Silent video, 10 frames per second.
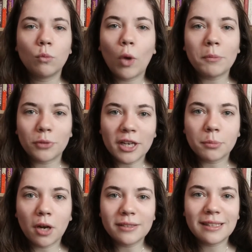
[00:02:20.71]

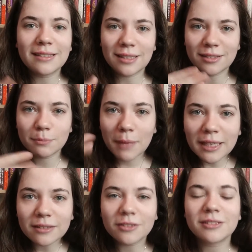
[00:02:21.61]
one-break process, that's
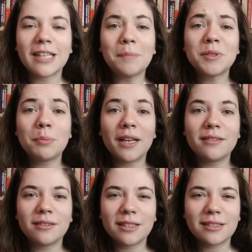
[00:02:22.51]
many little steps,
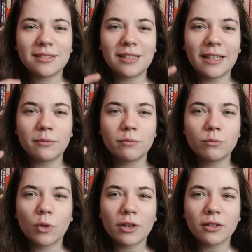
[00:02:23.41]
but this is like
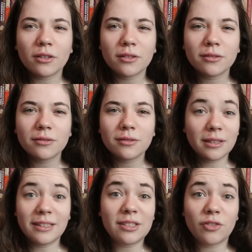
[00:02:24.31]
where,
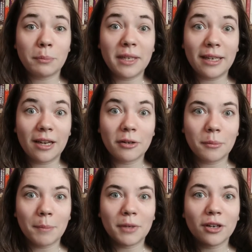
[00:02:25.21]
at least for me, I
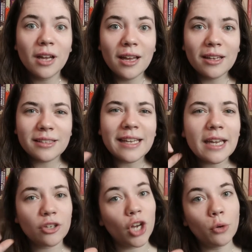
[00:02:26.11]
remember
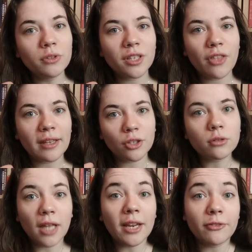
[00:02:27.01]
taking note that
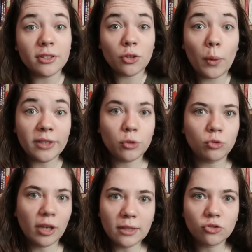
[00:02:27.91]
your life is going
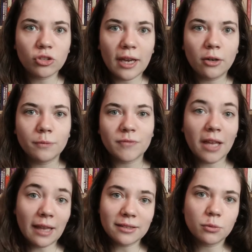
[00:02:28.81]
to change now,
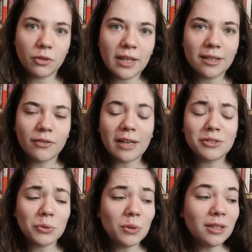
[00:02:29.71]
and that's with the end of
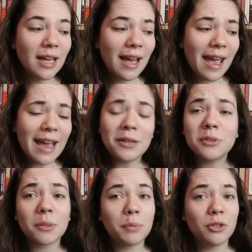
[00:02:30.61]
high school. And it
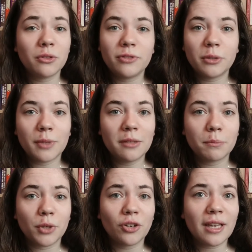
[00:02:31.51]
was a beautifully
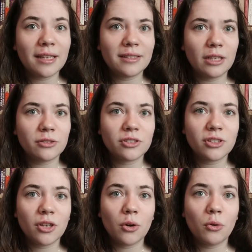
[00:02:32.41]
written book. It dealt
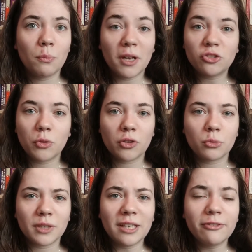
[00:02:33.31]
so much with
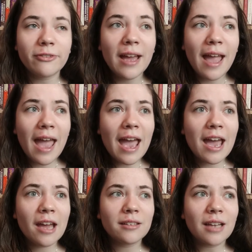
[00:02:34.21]
grief,
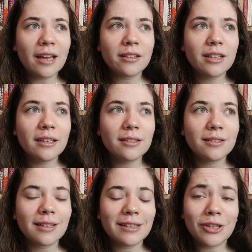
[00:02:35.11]
and I
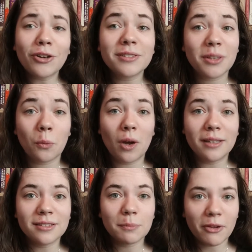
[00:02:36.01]
think, as hard as it
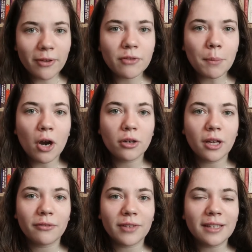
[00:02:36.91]
was, my favorite
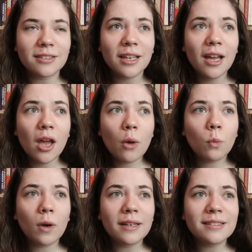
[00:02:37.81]
part of it
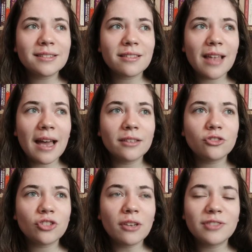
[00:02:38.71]
was
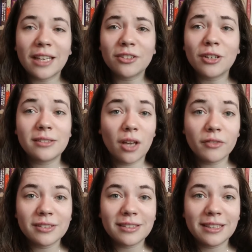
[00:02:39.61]
that Jeff Zentner has
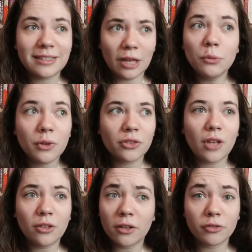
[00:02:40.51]
obviously dealt
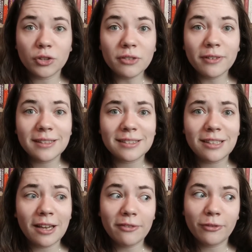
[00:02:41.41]
with a lot of grief in
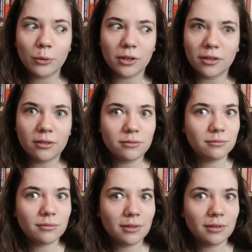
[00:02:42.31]
his life, or